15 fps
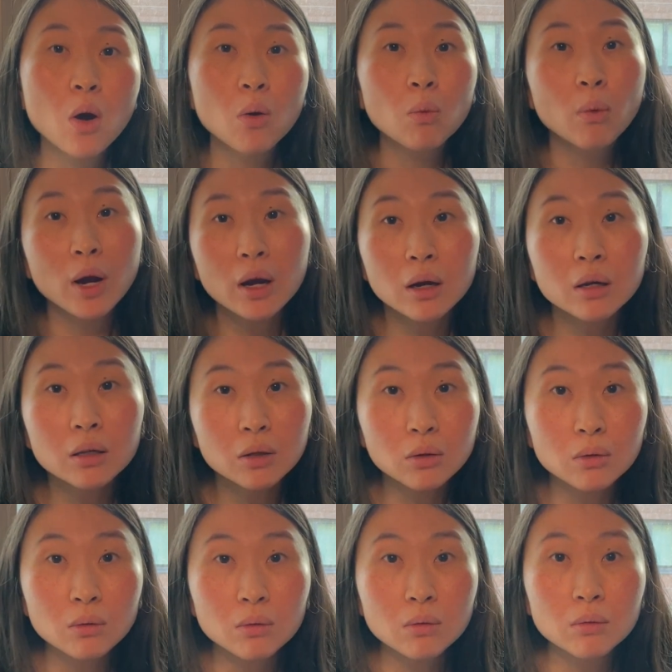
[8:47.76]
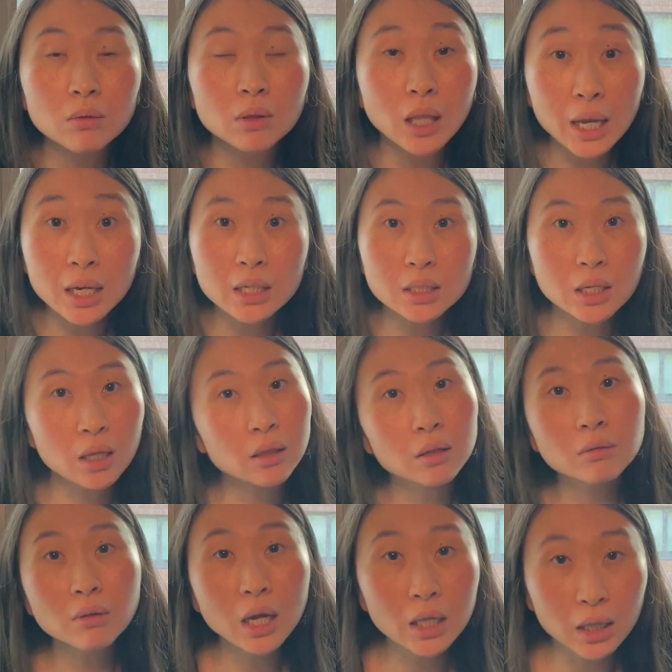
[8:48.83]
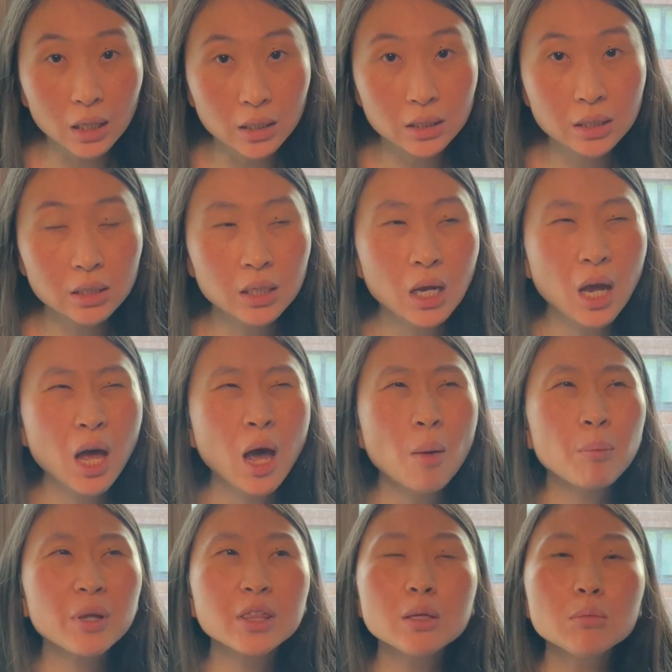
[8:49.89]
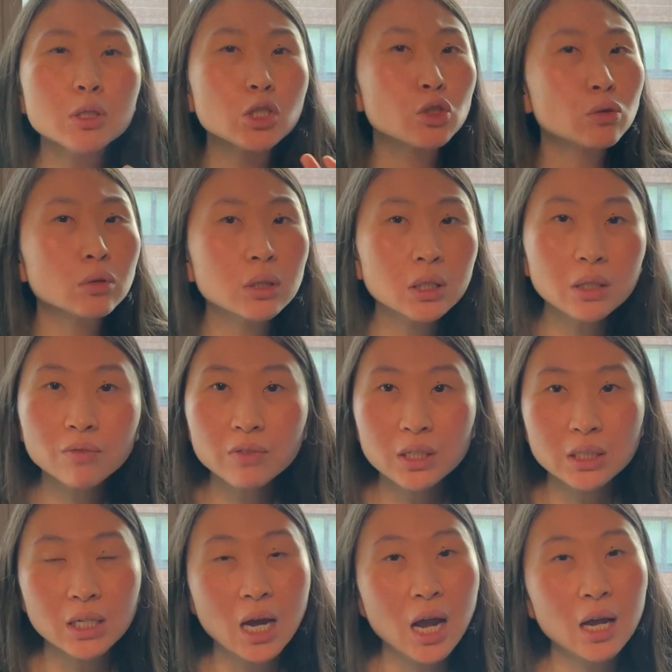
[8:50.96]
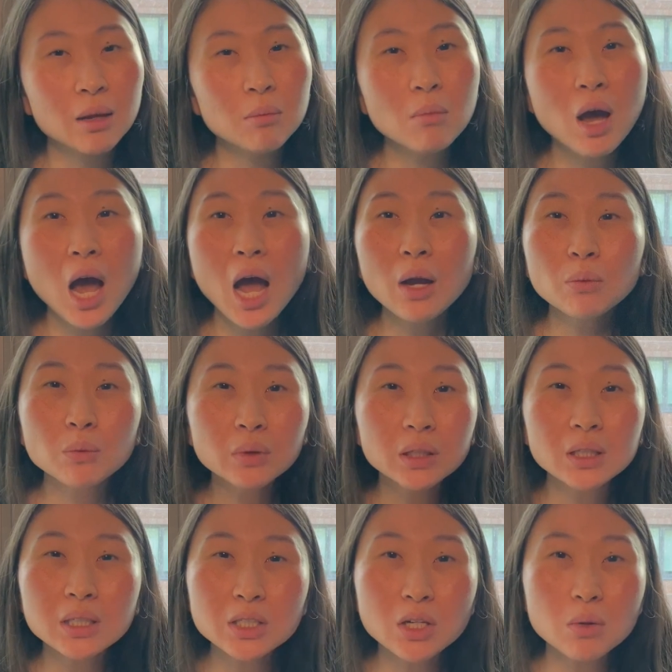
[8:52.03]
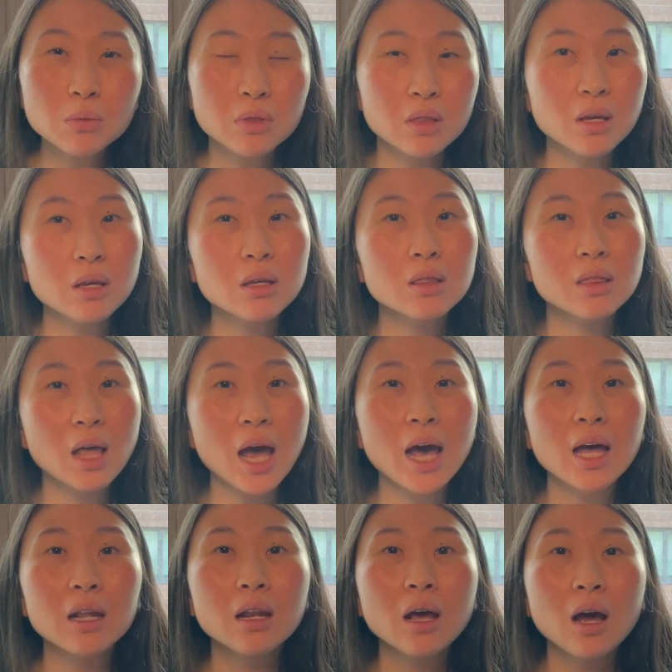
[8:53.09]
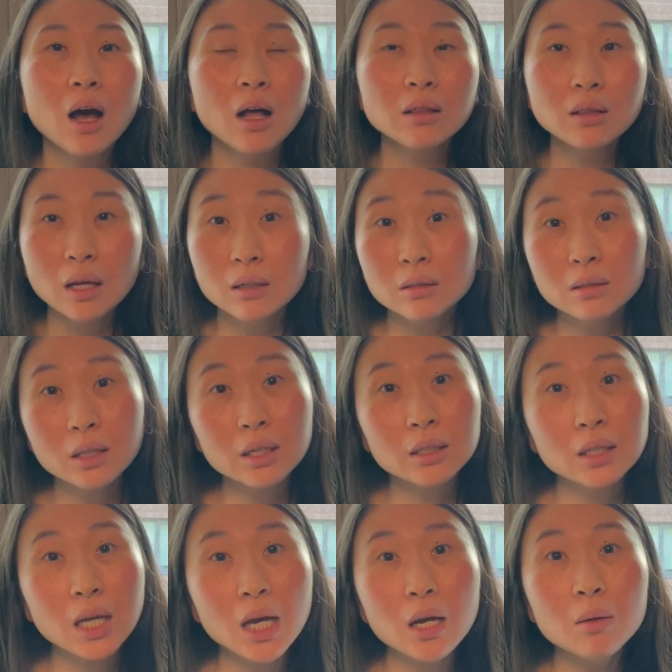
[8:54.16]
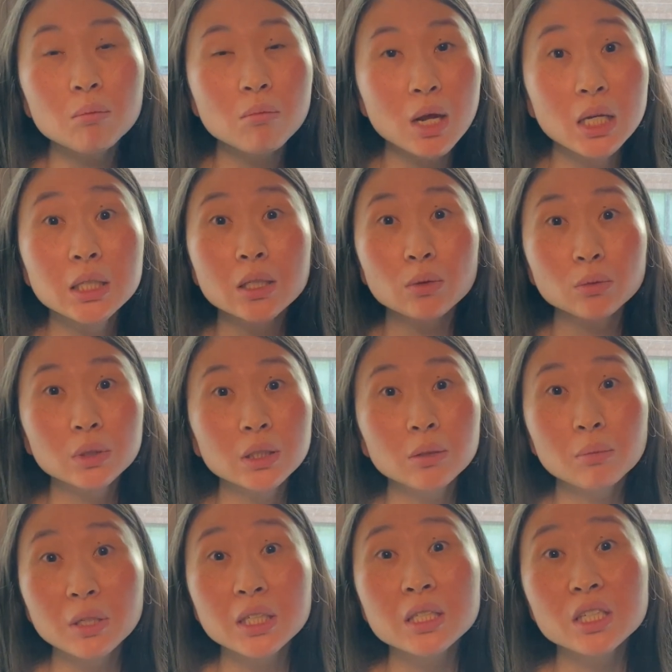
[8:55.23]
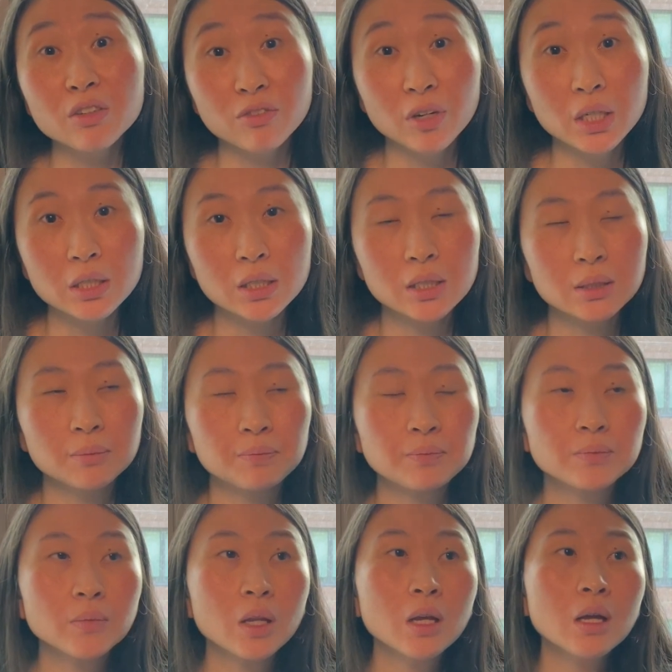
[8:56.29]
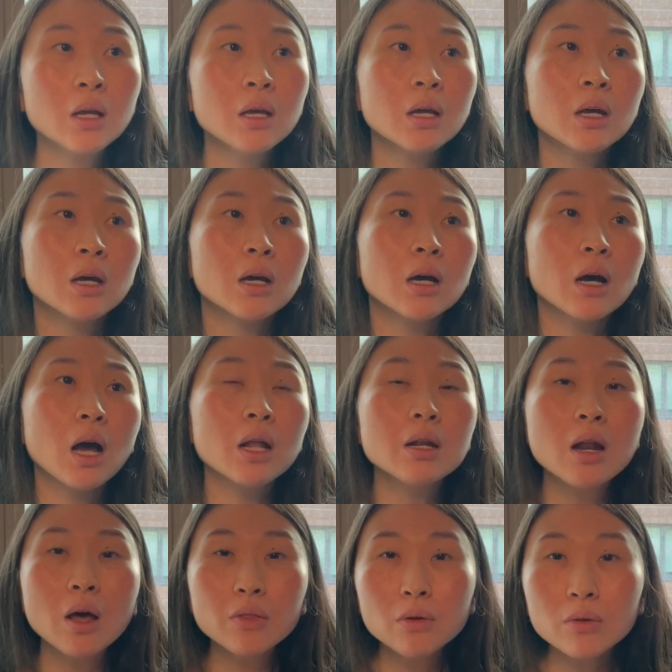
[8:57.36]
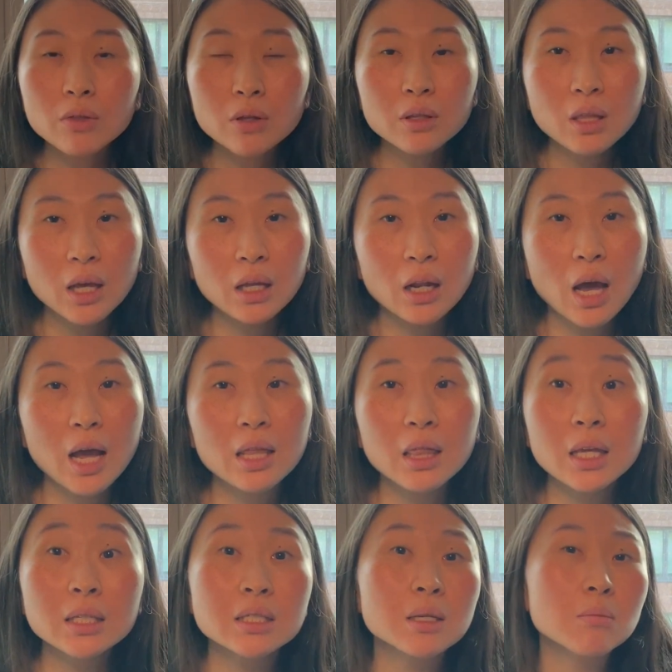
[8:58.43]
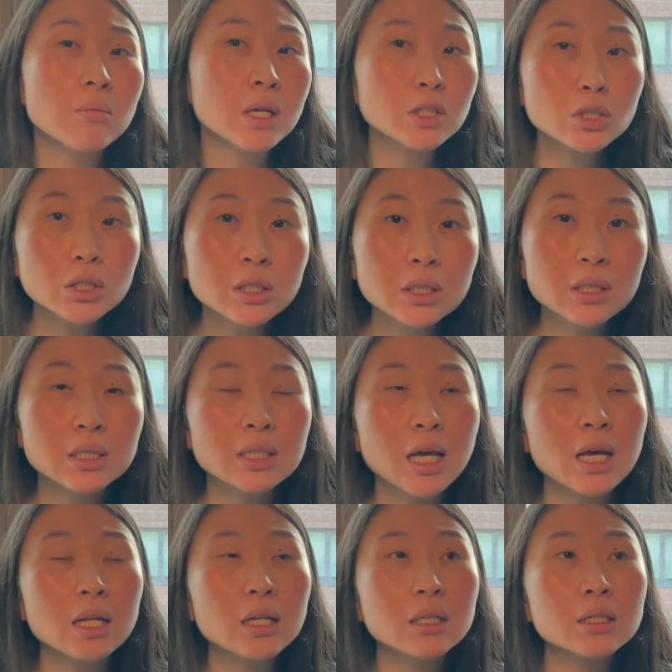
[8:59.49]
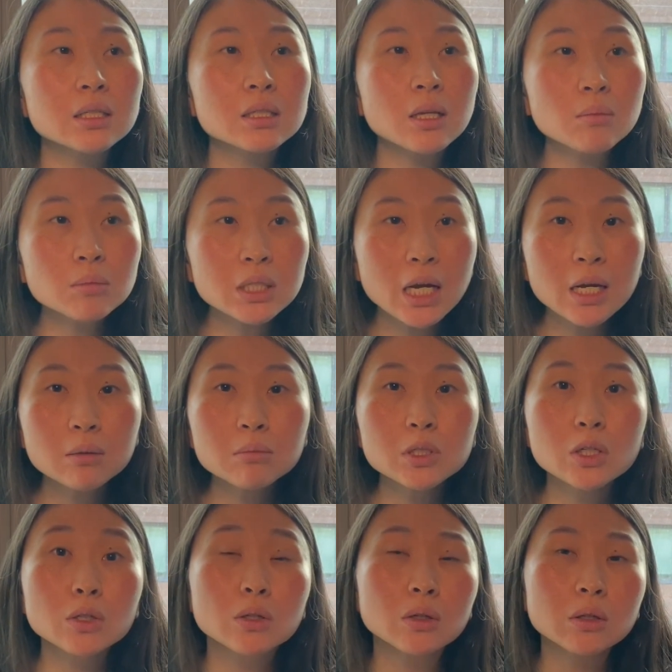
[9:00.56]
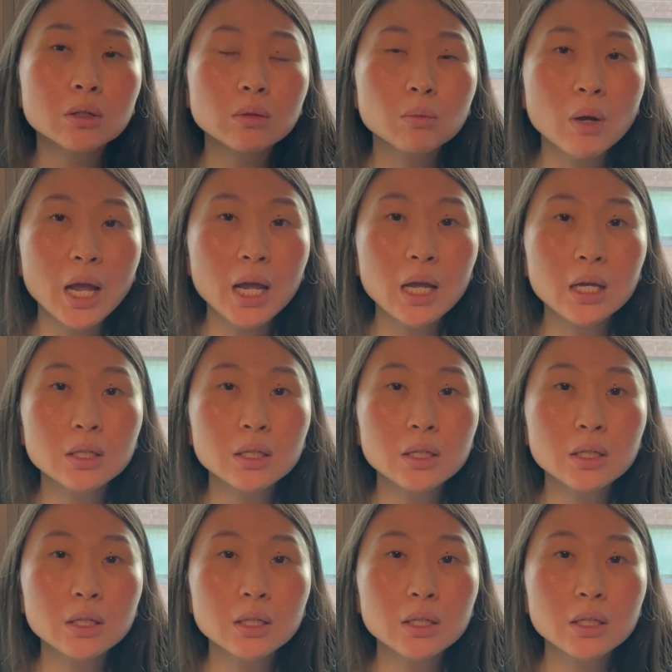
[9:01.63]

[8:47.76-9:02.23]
where you land on their rank list. But the majority of the time, I really don't think that a letter like that makes a really big difference. Another thing that I like to mention is that sometimes a good way